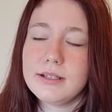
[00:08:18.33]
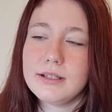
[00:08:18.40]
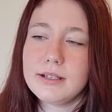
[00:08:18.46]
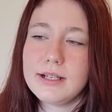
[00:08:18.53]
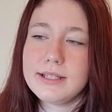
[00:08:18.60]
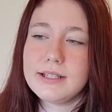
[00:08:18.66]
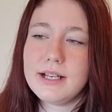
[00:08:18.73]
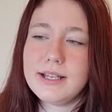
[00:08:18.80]

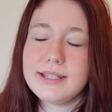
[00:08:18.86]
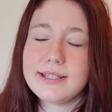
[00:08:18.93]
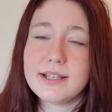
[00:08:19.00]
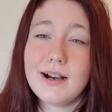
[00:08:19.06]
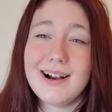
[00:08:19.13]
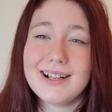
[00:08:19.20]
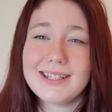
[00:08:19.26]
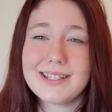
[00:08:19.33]
it's not his
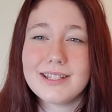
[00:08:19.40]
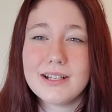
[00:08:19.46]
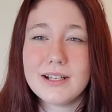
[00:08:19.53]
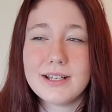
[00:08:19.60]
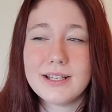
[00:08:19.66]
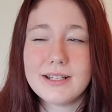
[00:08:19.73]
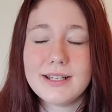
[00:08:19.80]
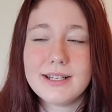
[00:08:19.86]

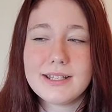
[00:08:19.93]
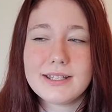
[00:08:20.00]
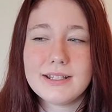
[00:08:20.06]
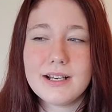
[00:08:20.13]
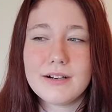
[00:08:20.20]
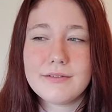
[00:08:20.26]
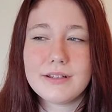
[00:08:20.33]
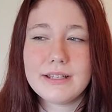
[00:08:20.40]
godson and it's
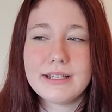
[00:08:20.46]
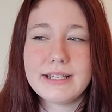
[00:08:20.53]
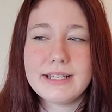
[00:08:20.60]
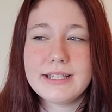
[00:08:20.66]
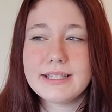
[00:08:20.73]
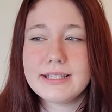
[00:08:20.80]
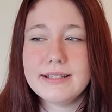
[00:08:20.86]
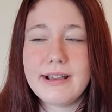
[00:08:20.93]
not really
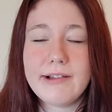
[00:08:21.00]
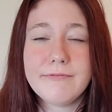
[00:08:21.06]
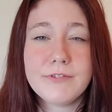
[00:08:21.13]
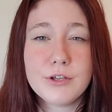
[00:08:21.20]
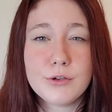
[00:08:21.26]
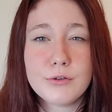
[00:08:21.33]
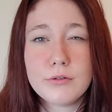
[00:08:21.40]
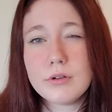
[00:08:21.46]
his
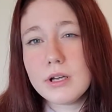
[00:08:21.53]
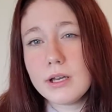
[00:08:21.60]
nephew,